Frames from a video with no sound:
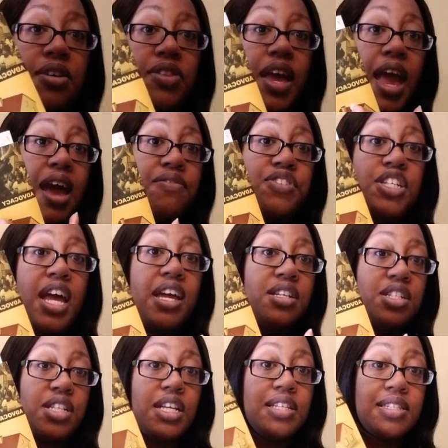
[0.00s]
They have
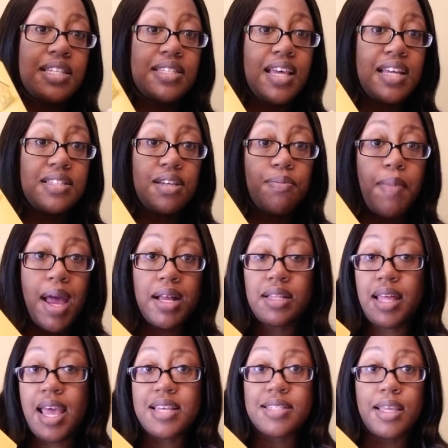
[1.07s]
changed it since I took my
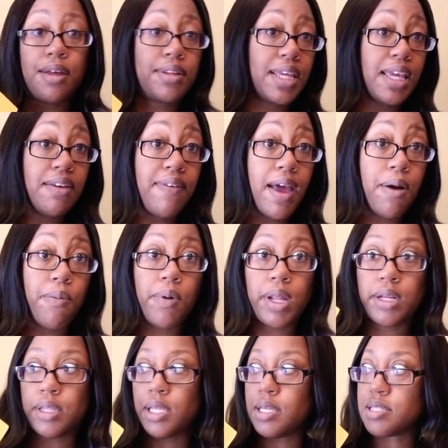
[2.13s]
class. They only give out
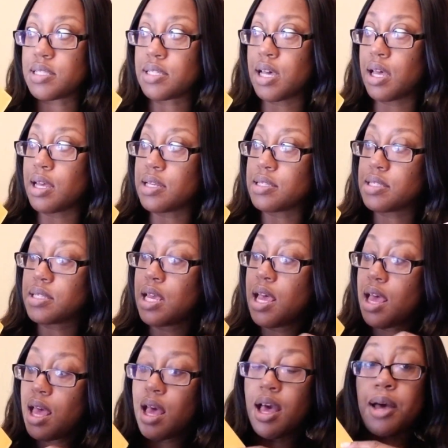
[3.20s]
one of these to us
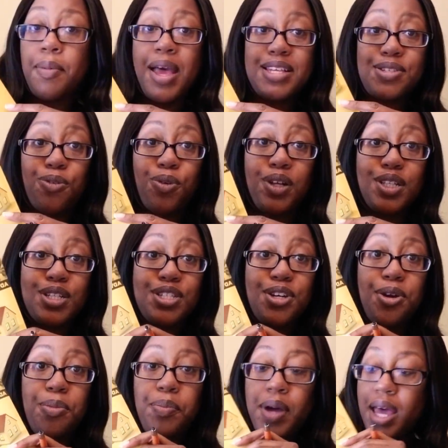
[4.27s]
as a
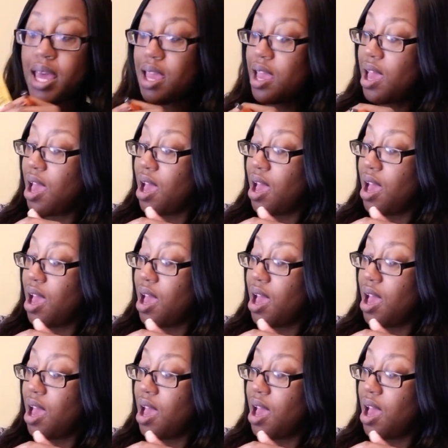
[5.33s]
realtor, but